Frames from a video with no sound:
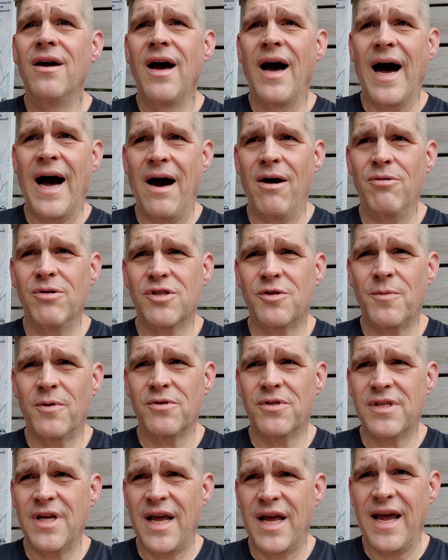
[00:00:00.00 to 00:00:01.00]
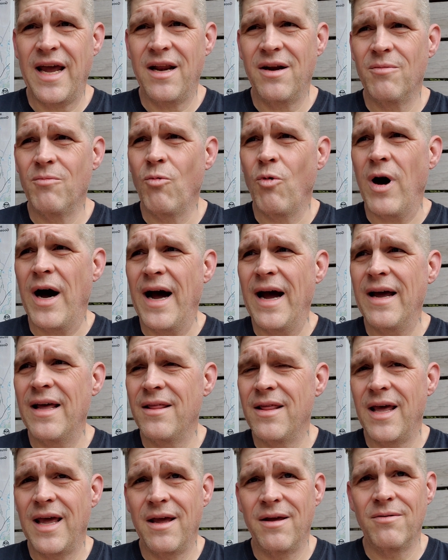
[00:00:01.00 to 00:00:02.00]
how we're supposed to hate them, why
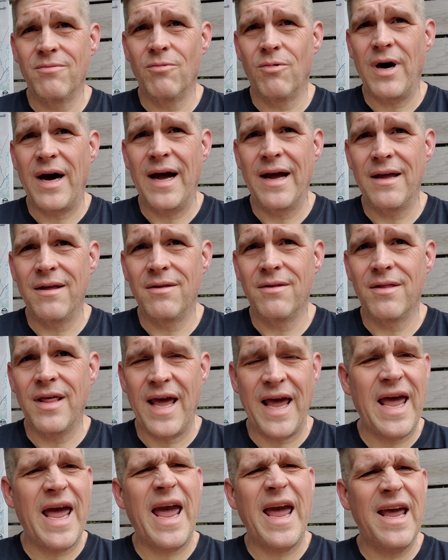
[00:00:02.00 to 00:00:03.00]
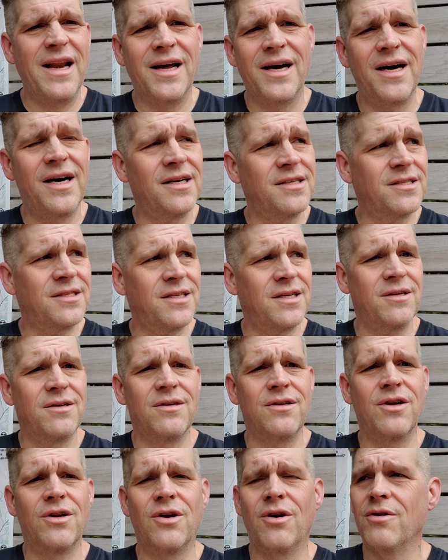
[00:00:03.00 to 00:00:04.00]
they hate us,
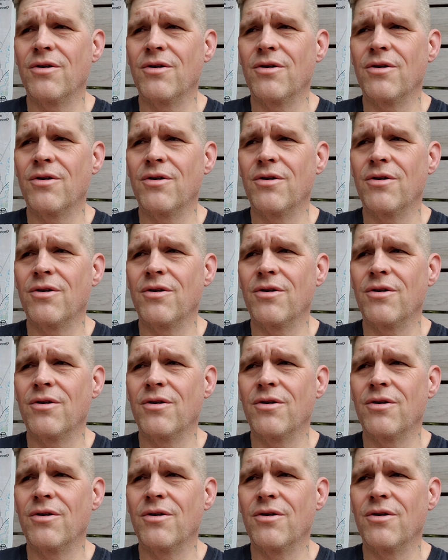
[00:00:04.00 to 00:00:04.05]
and